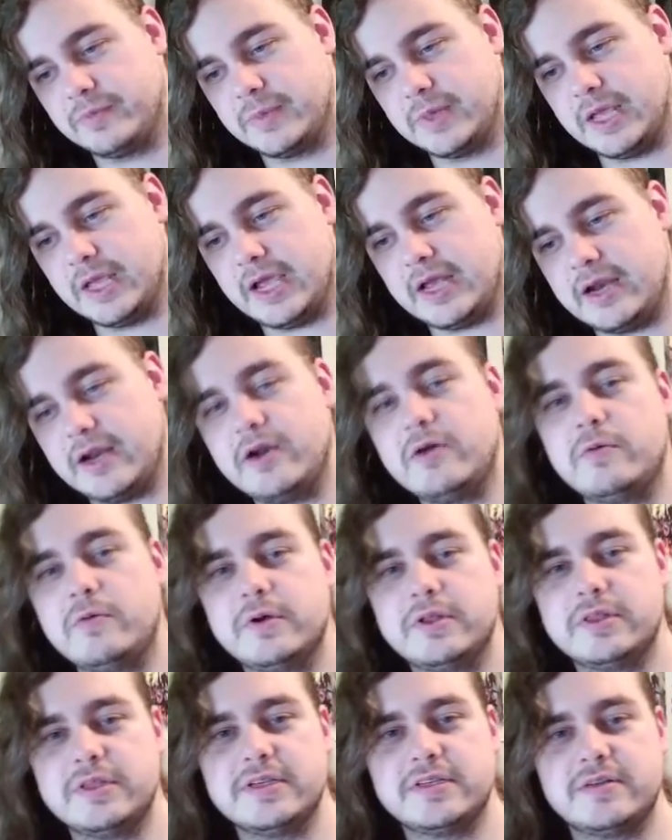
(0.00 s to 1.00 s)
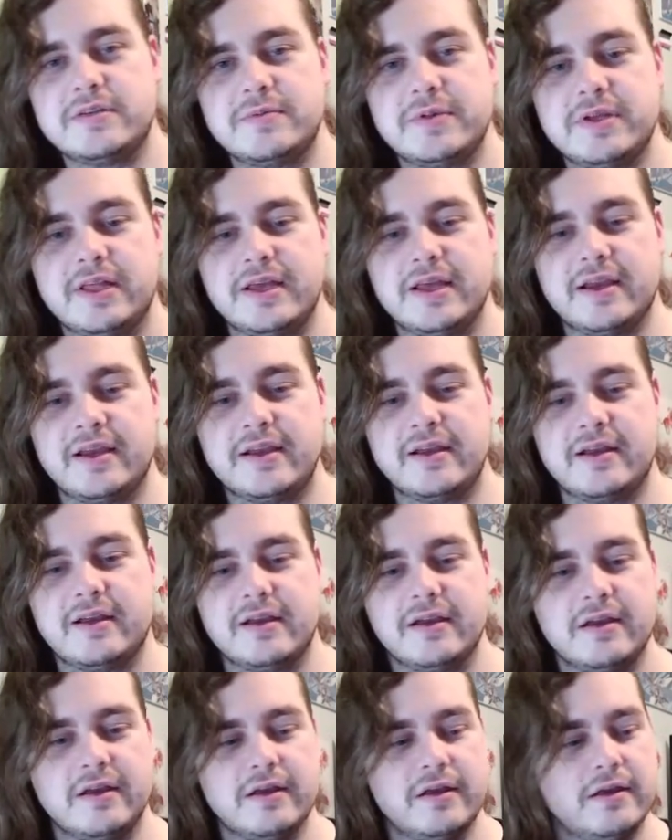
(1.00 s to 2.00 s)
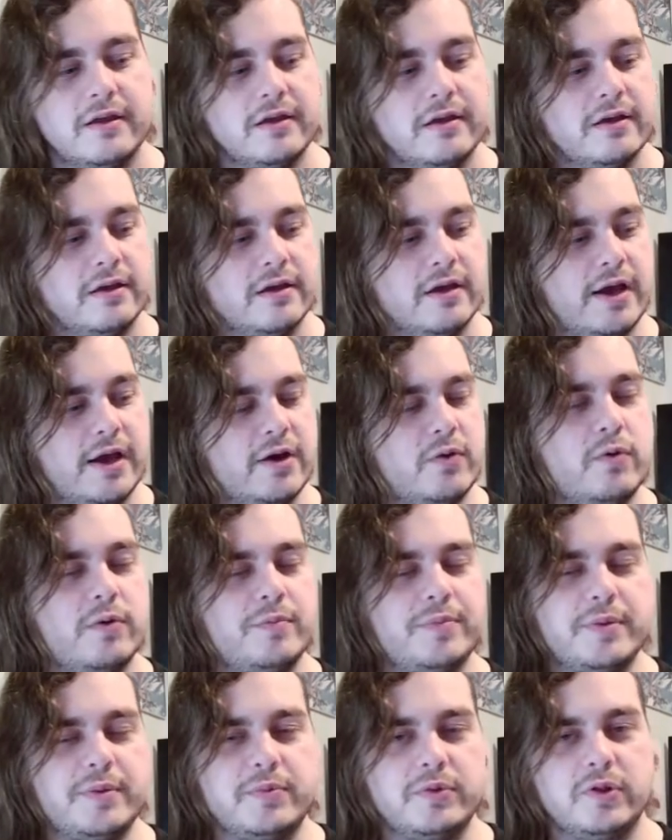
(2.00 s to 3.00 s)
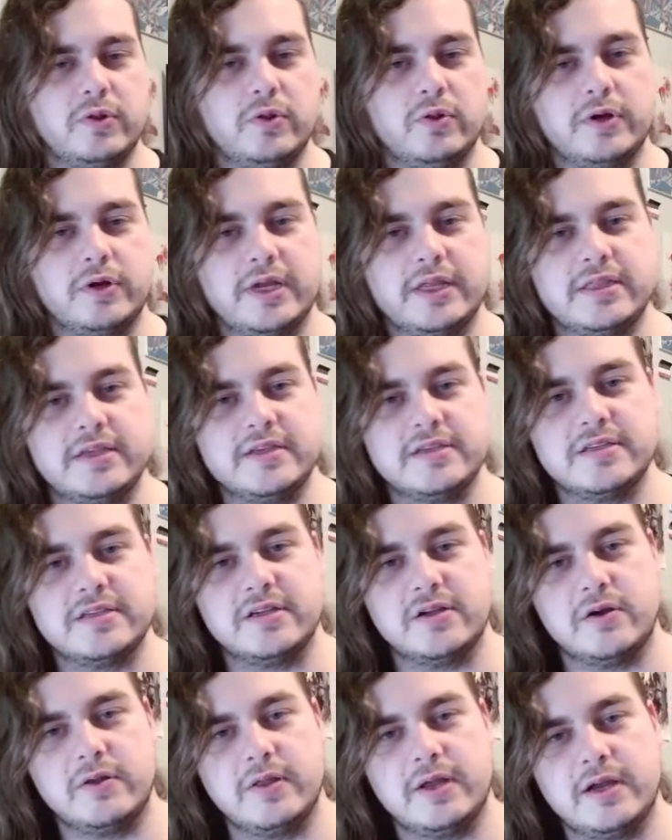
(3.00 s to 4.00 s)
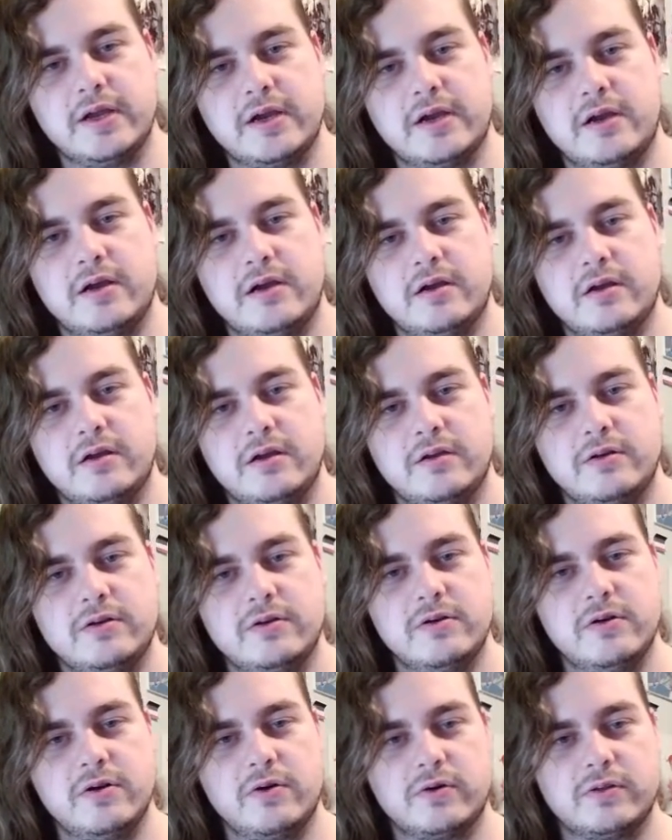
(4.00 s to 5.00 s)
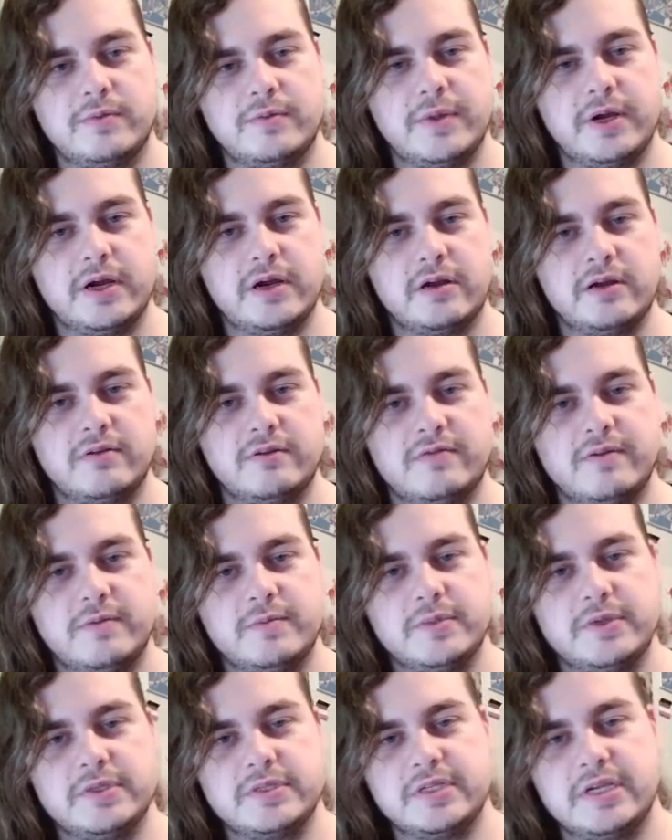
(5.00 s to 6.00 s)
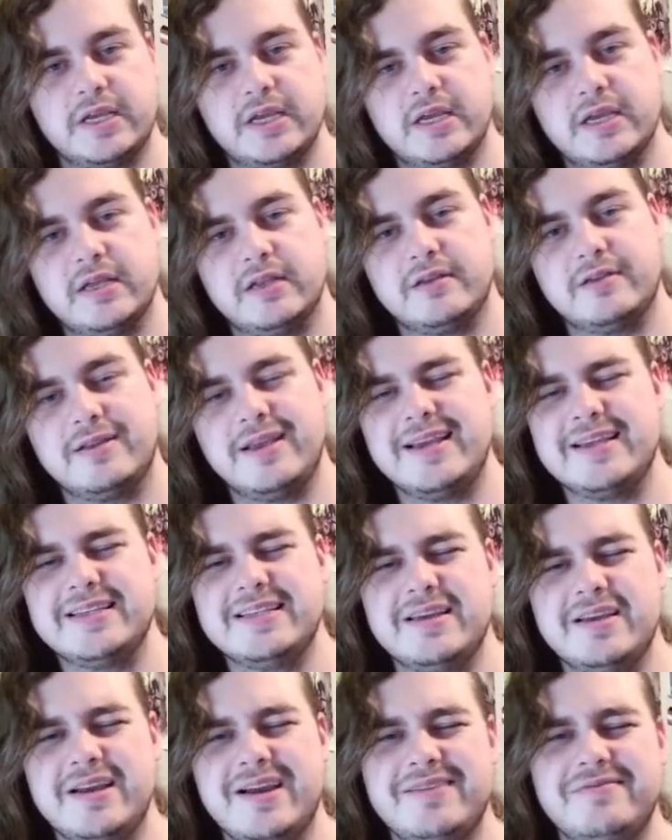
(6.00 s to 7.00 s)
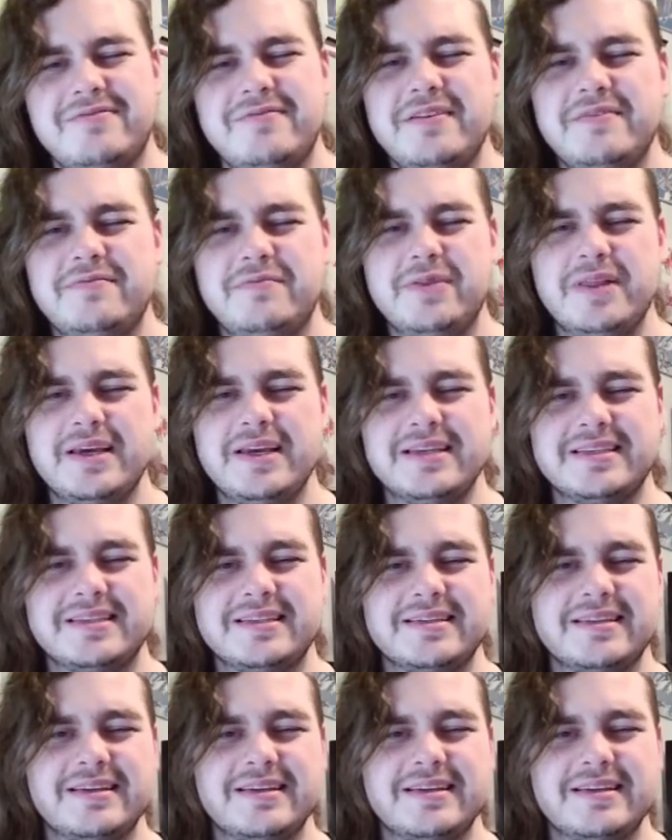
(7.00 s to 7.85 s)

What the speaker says: And I don't want this to be like, I don't want people to look at this and go like, oh, North America fumbles again. Guys, they got 5th place.